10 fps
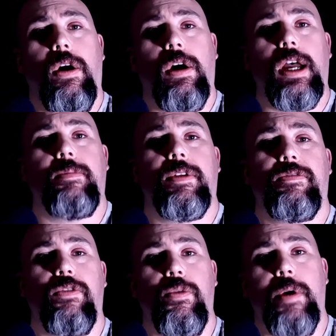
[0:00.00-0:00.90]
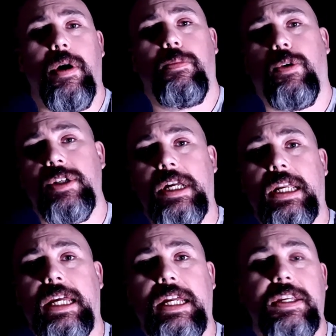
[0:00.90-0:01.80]
I am the former project
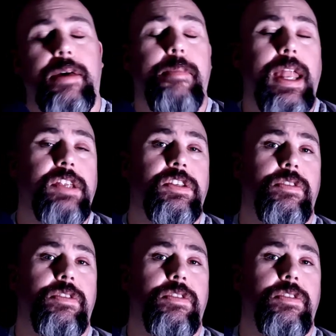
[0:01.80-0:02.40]
lead and managing